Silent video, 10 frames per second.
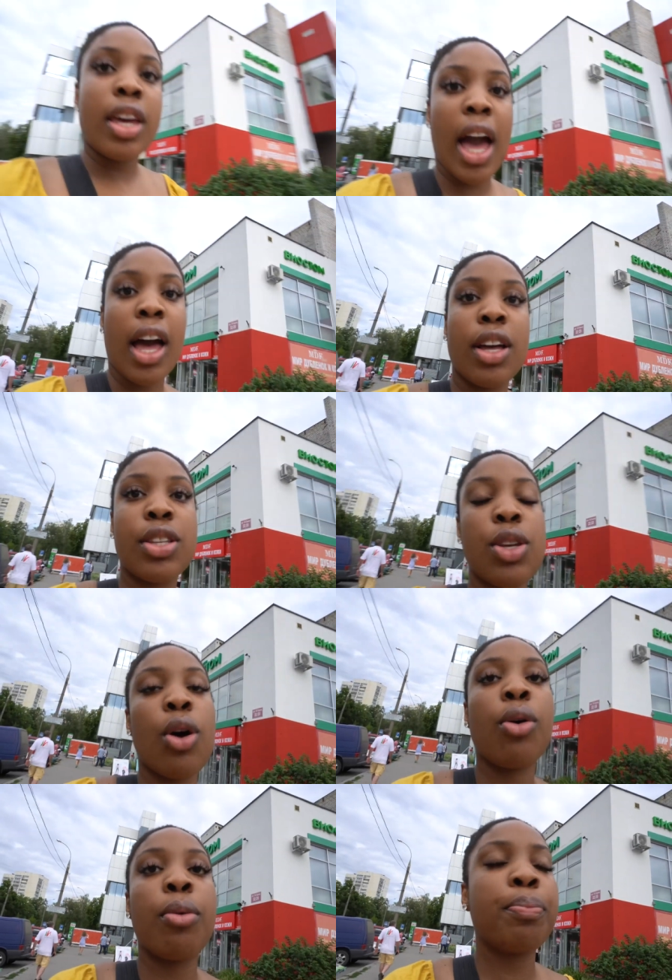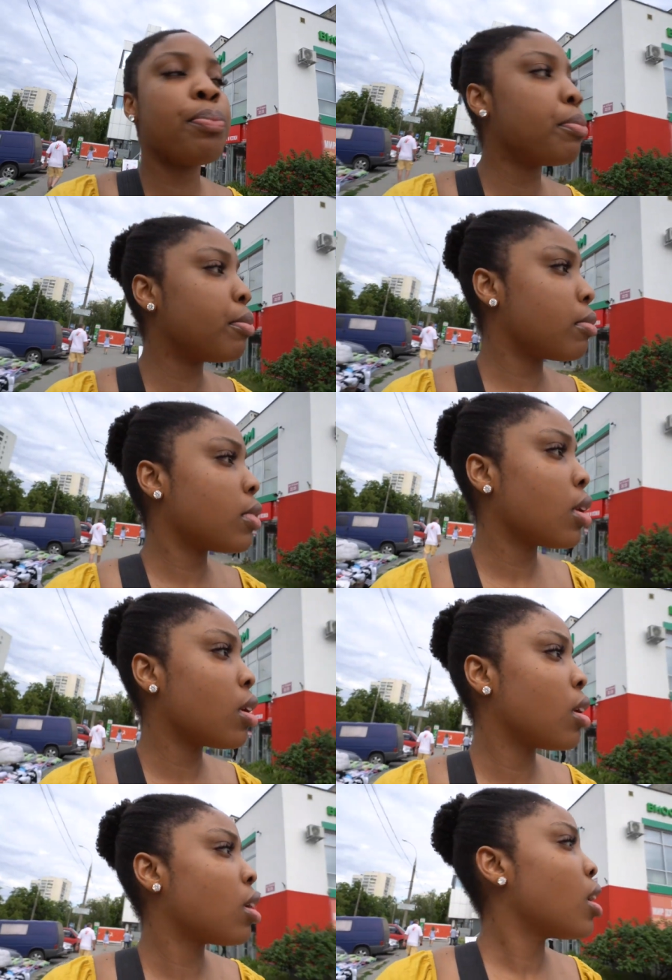yeah so um,
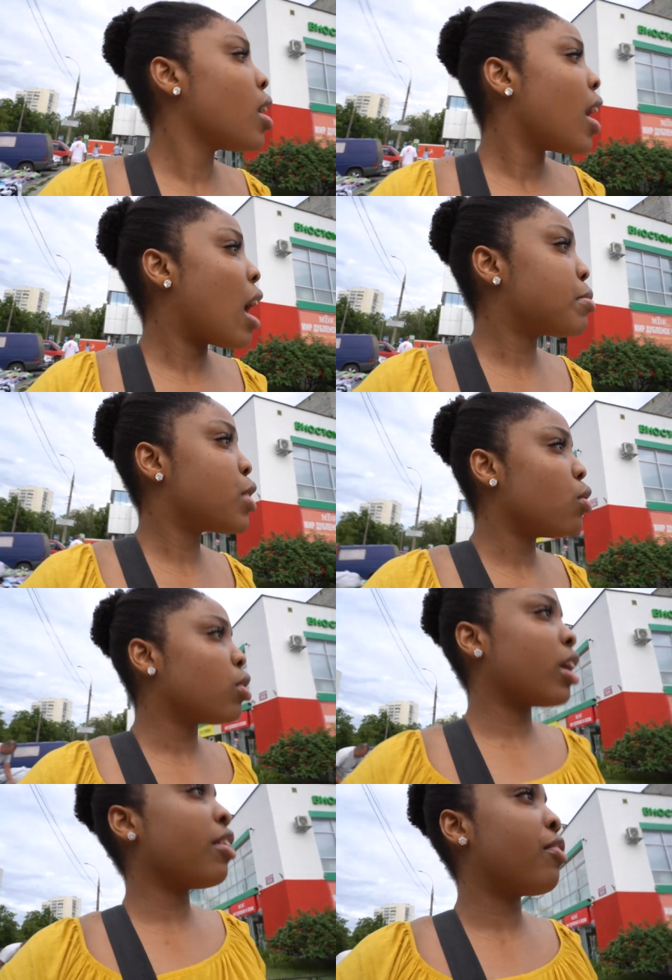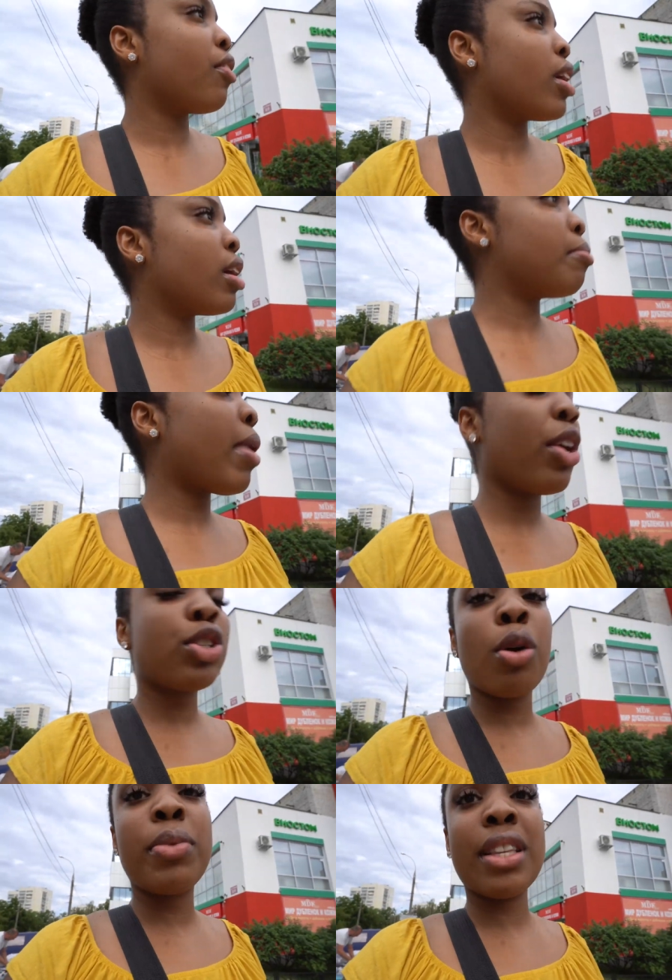I'm still looking for him I
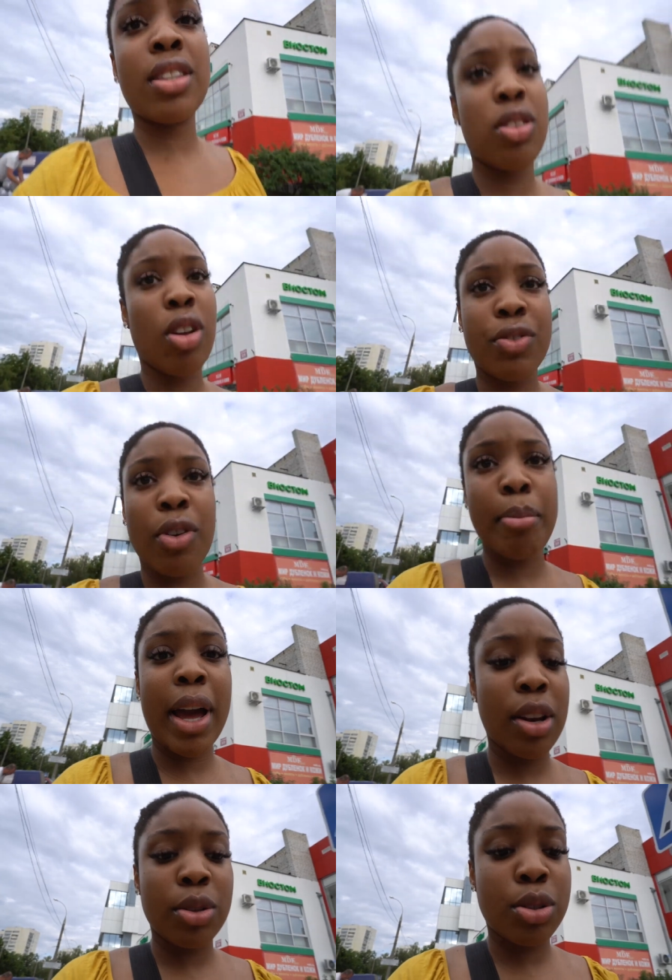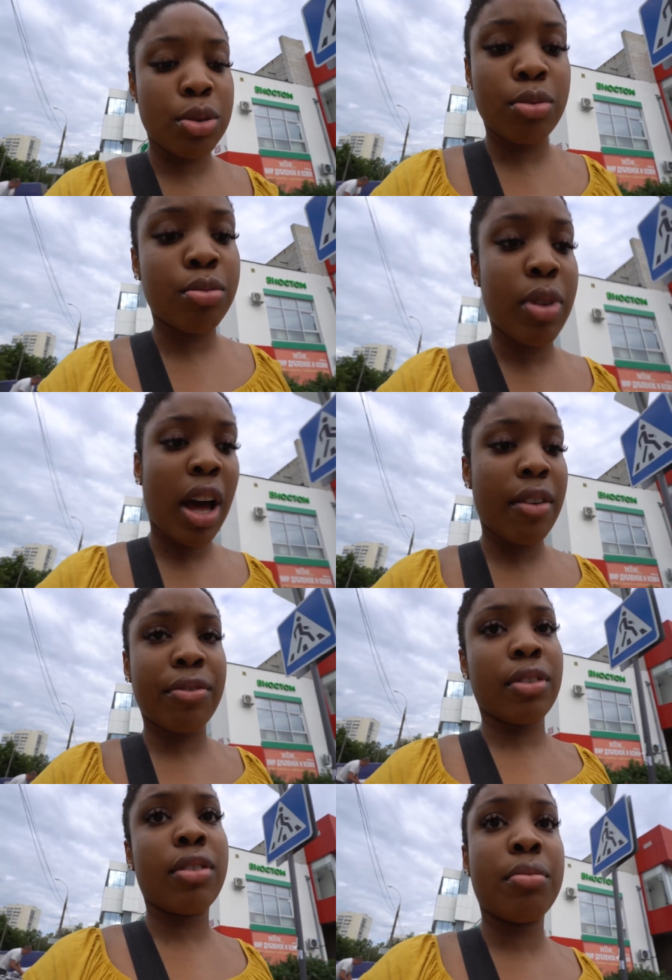just hope there's a slot for Mylo to
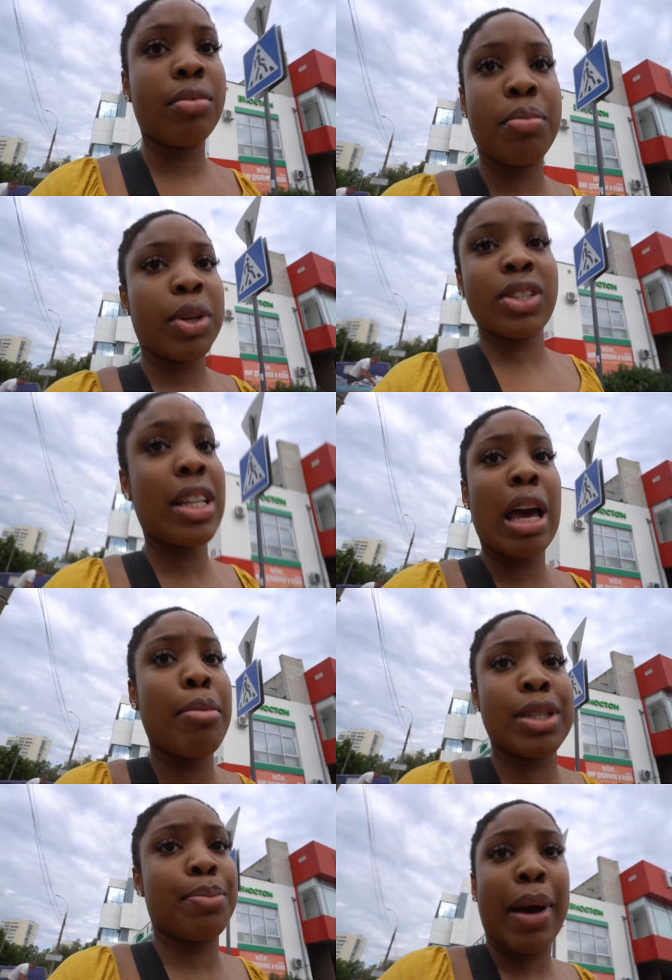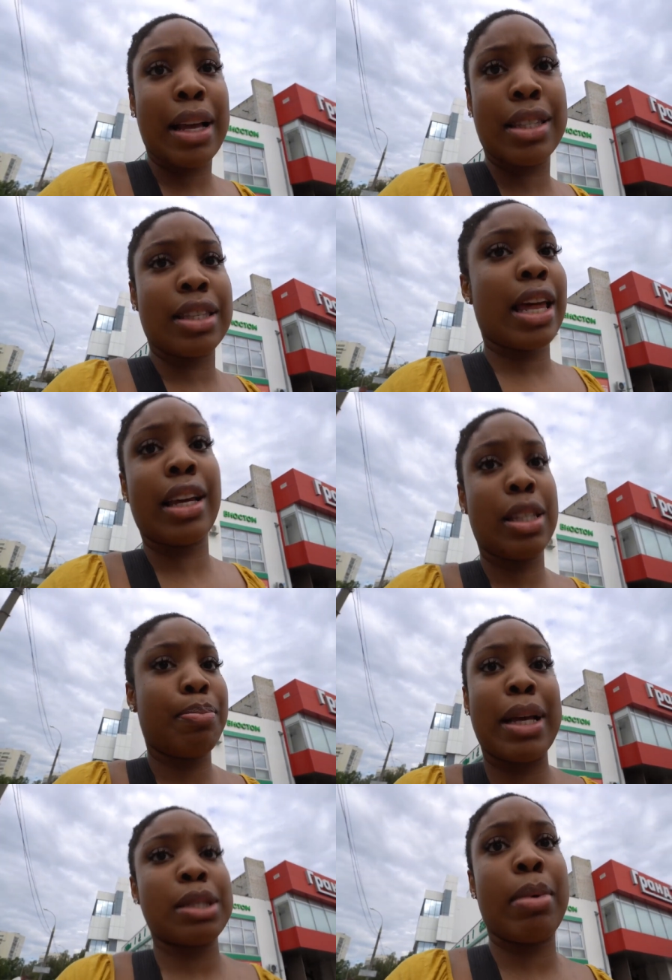have because her time is past like
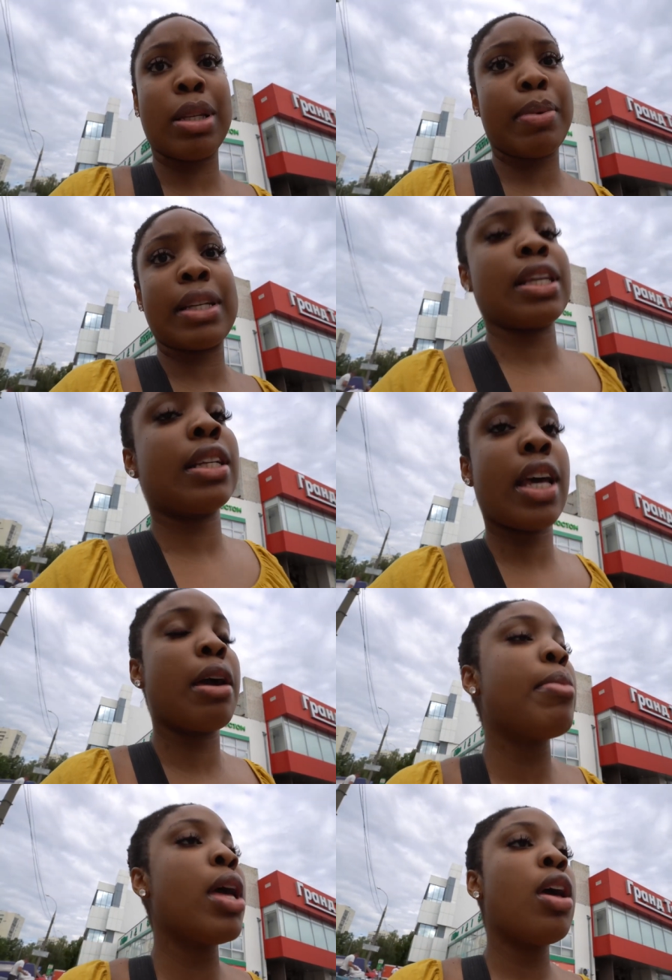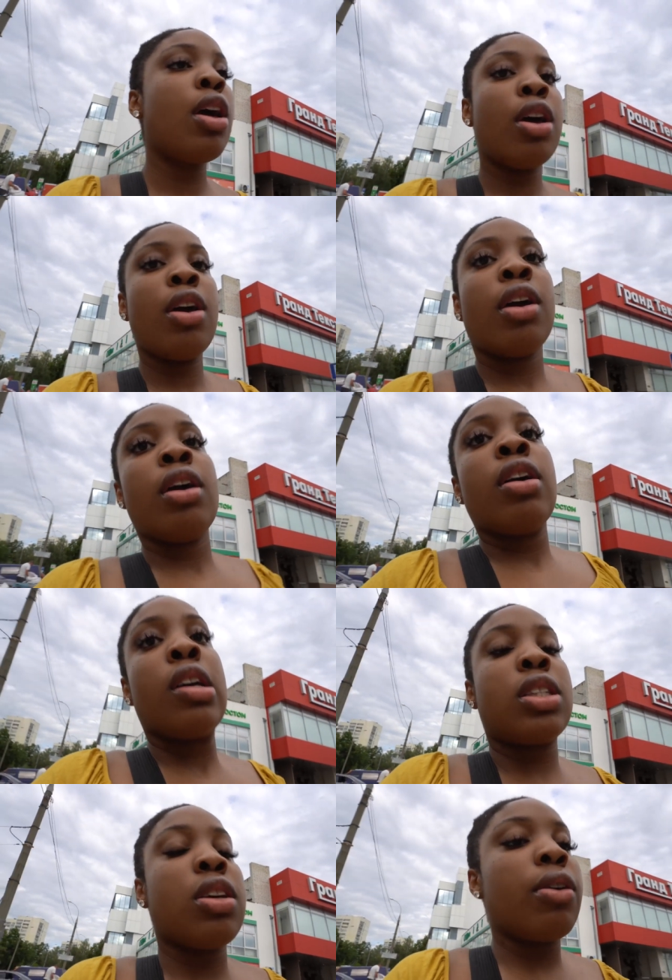it's past past past her time
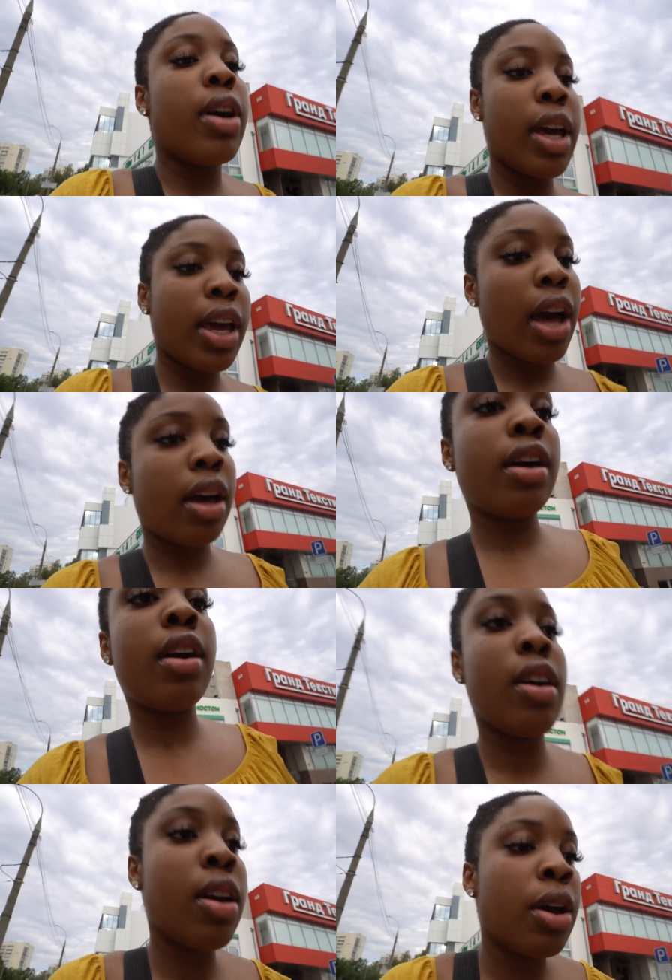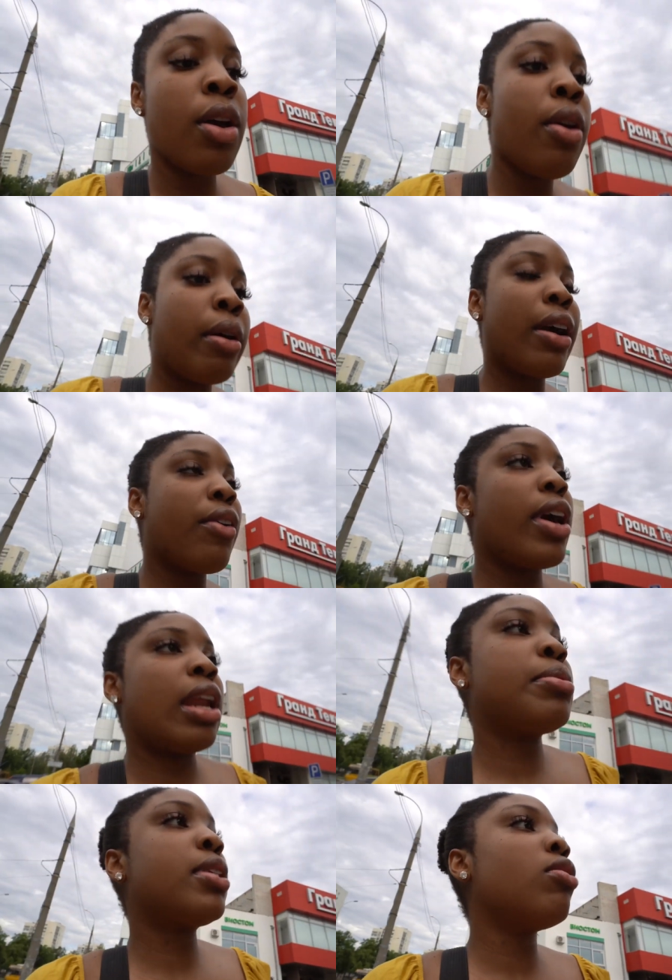so yeah I am
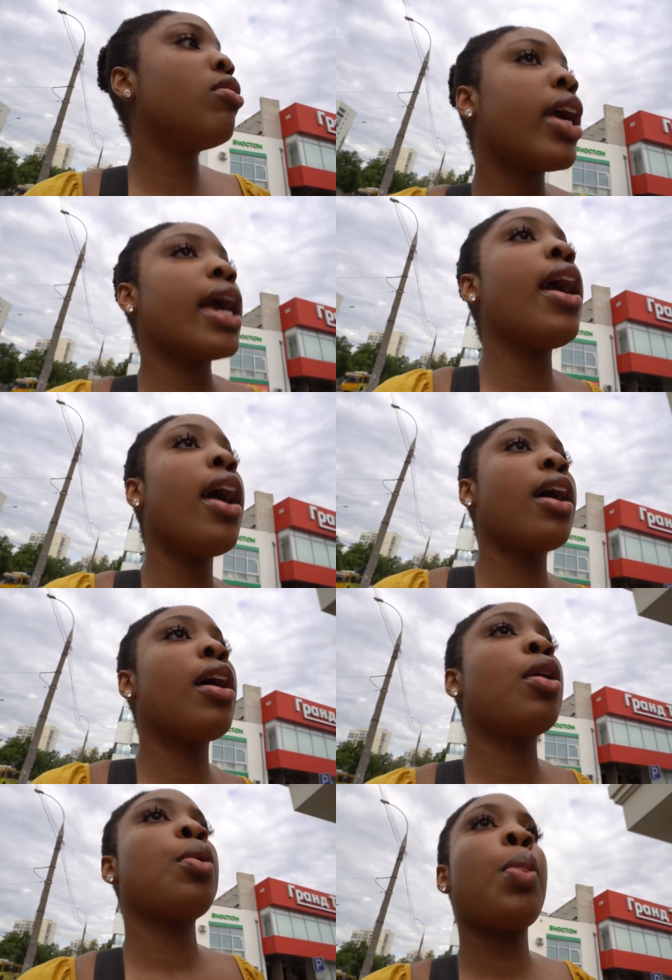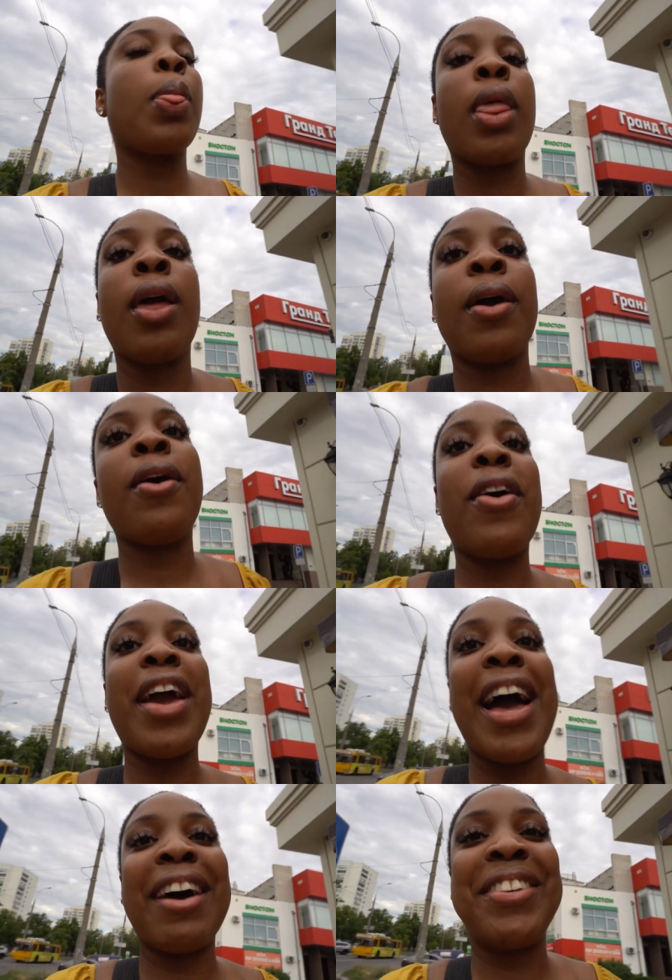going. I'm still looking oh yeah